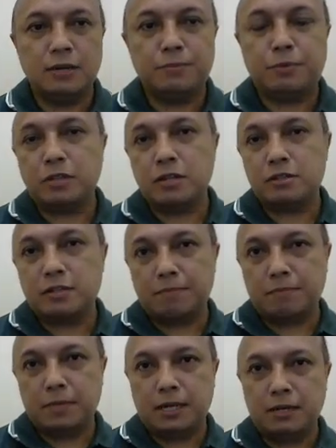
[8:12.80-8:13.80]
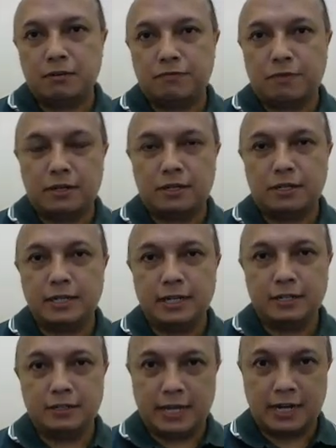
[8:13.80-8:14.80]
important step in
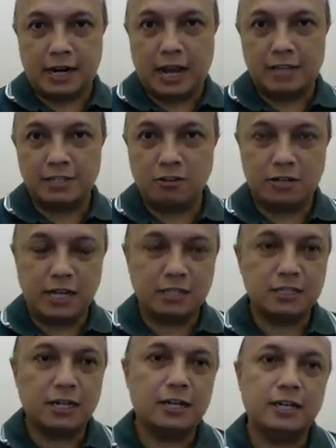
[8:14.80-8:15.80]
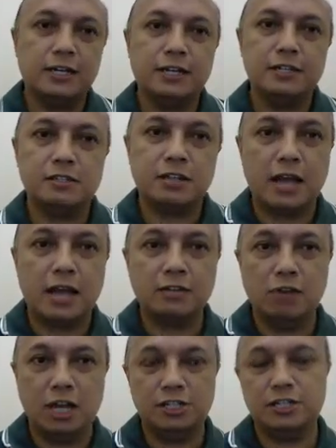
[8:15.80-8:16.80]
analyzing your data is
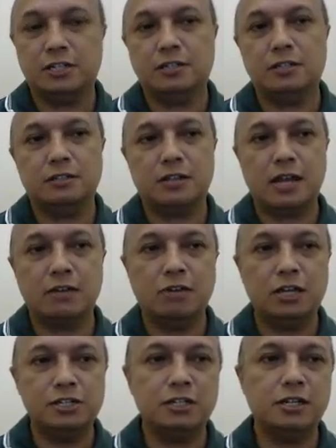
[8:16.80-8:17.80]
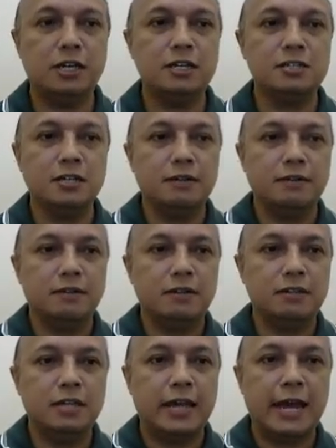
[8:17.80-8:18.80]
triangulation. Triangulation is
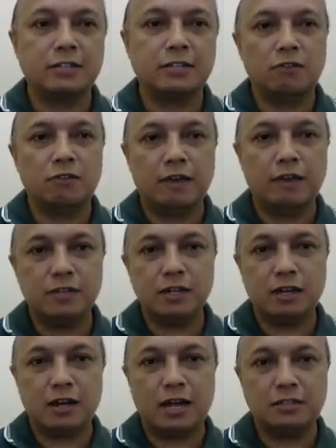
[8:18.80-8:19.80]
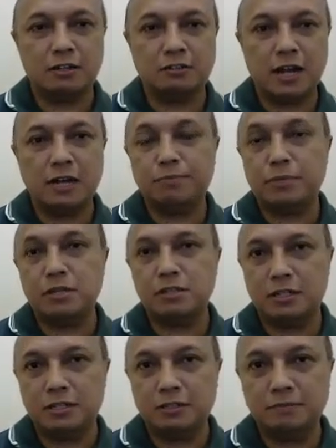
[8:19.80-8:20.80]
the act of having another trained
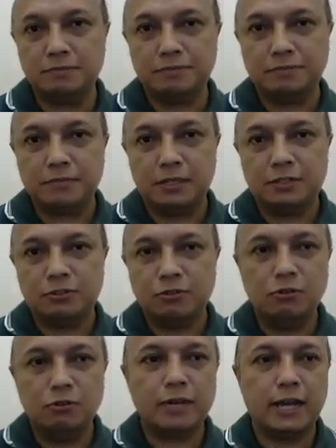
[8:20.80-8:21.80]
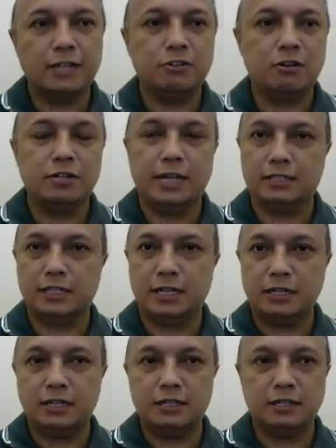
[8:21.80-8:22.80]
person to look at your
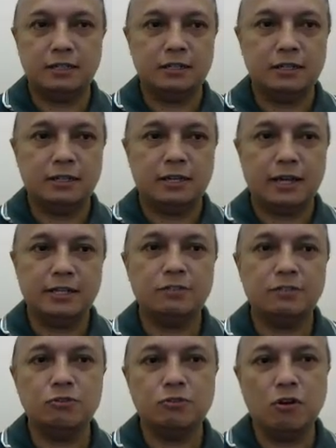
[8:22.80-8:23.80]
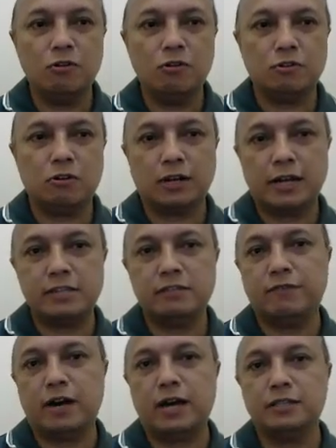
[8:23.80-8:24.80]
data and then to code or
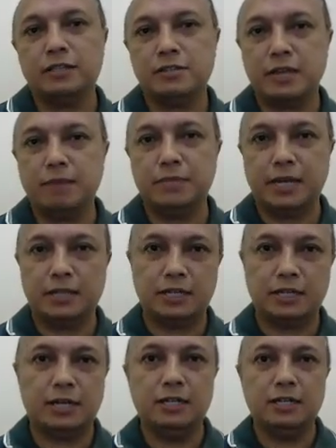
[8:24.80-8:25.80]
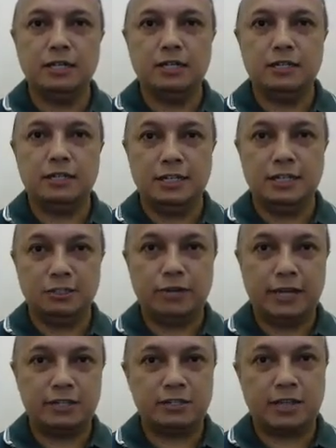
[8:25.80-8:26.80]
classify the same data into
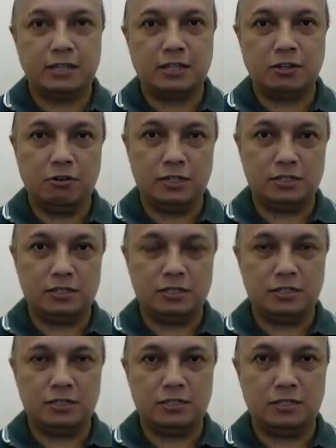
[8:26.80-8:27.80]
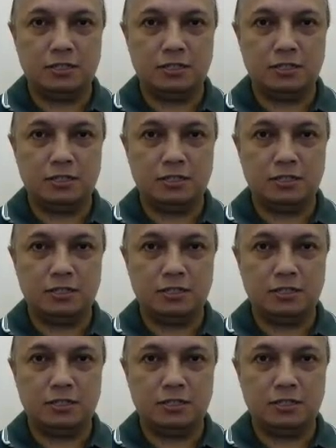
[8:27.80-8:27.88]
its categories.